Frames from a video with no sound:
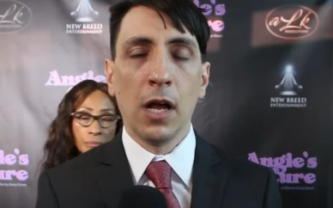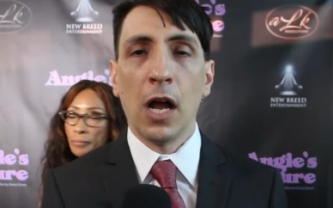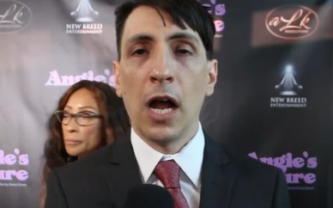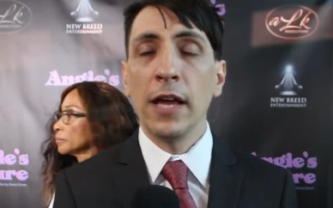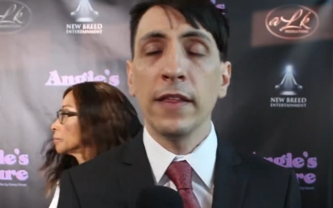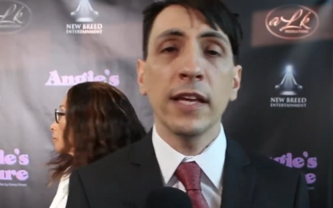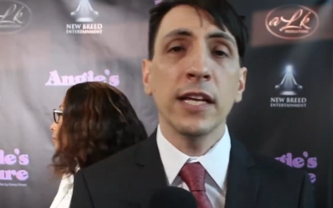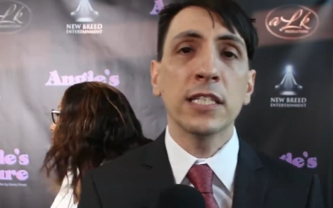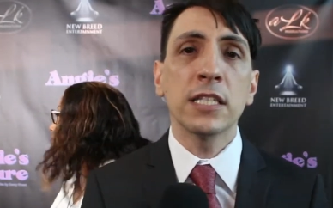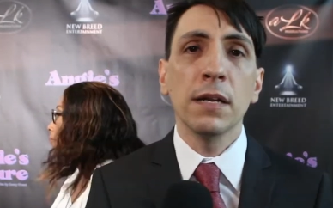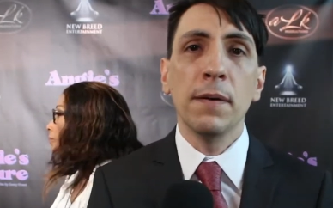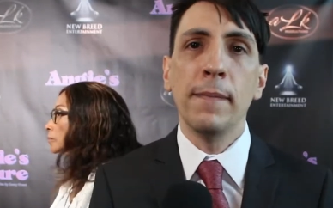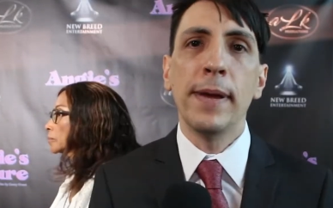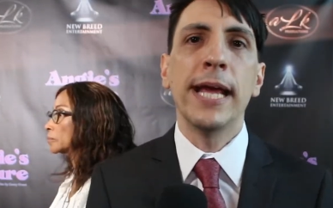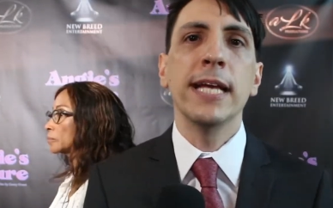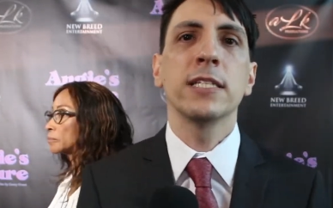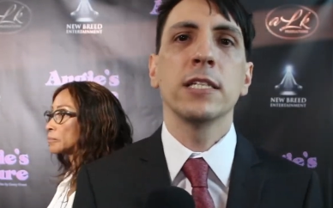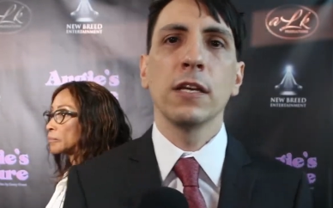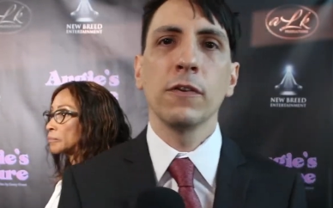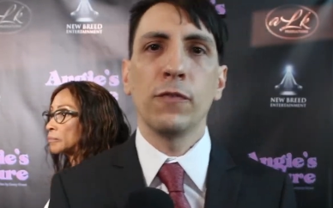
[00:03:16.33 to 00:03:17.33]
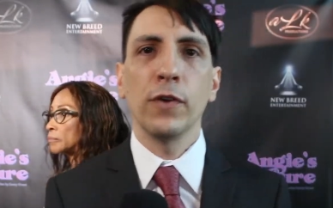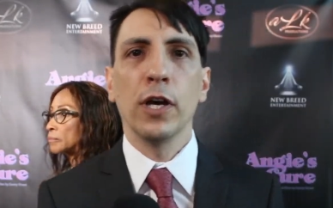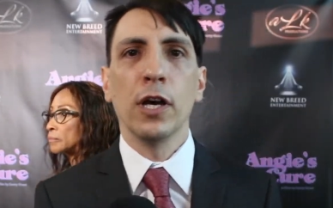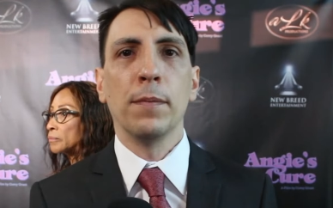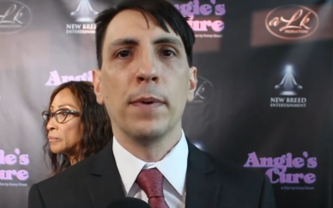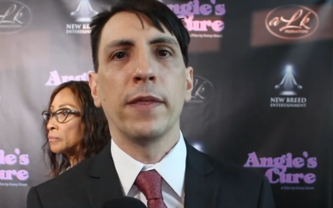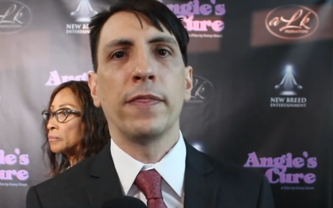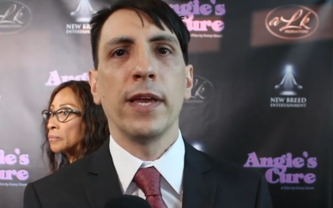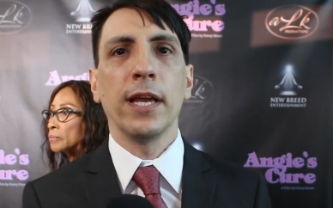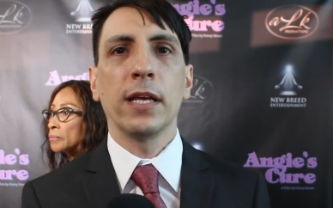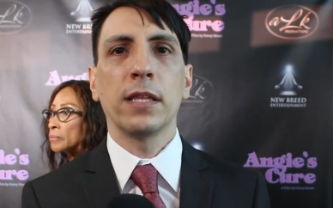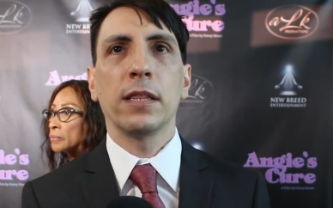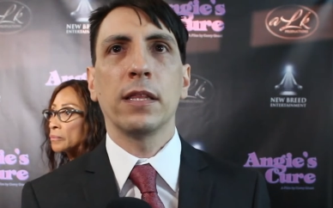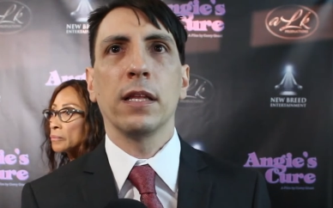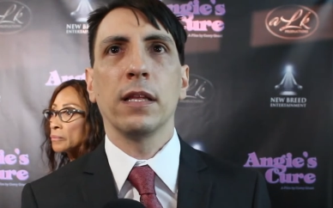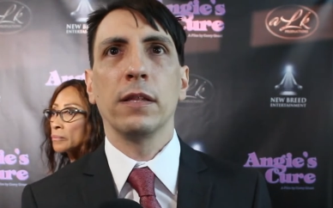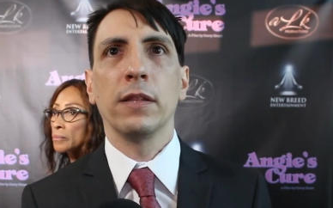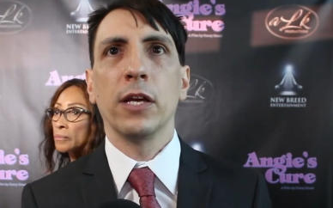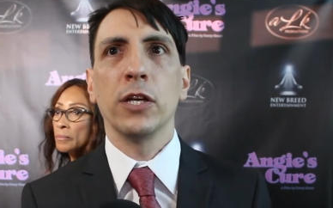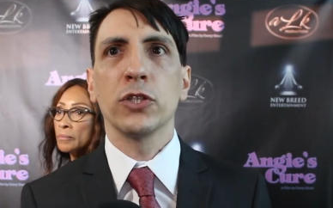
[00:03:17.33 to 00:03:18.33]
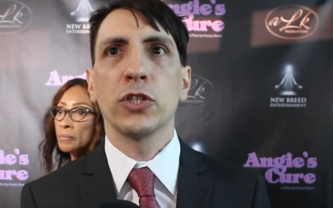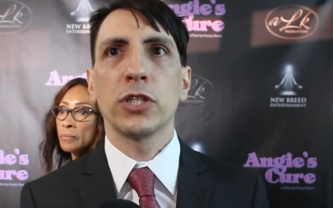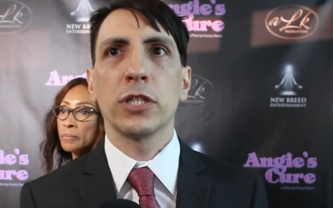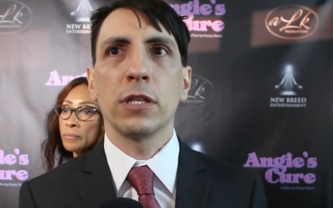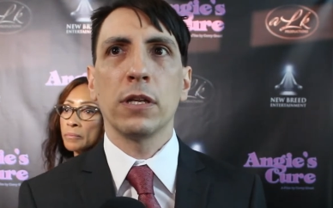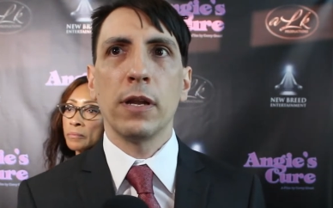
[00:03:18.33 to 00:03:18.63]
Speaker 1: I think it's an amazing film. I think there's